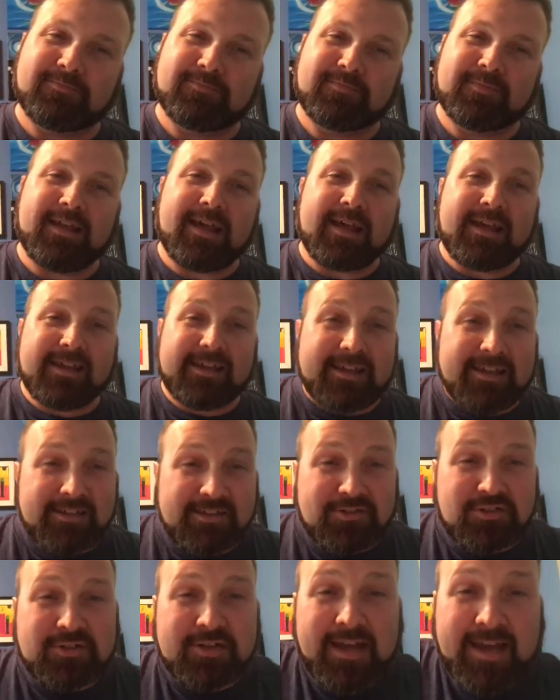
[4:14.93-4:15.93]
Nate, can
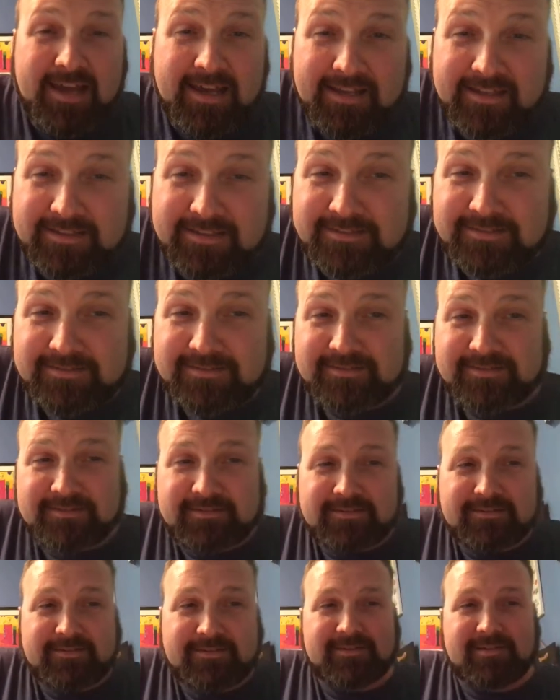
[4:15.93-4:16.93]
you chat?
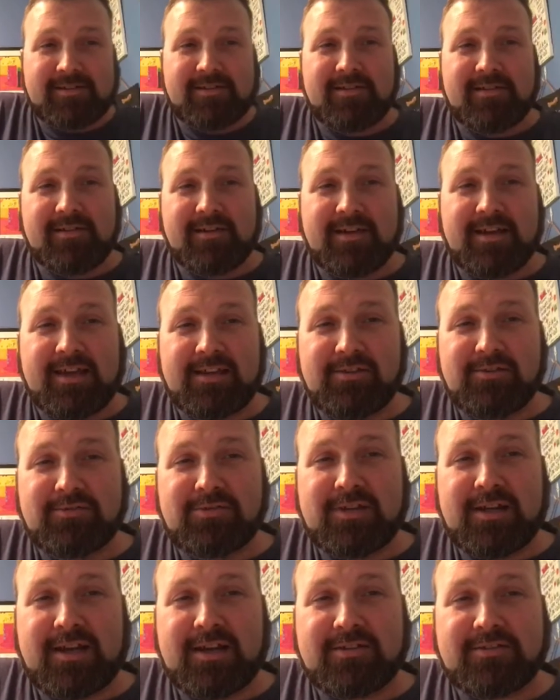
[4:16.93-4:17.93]
Can you
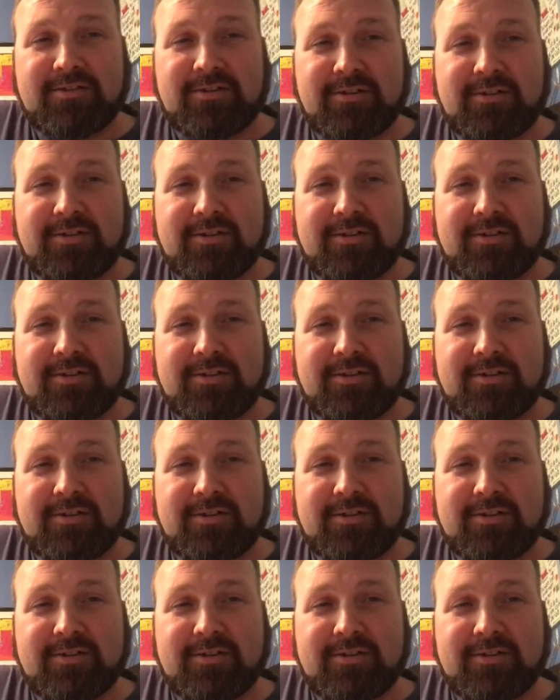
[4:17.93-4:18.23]
chat, sir?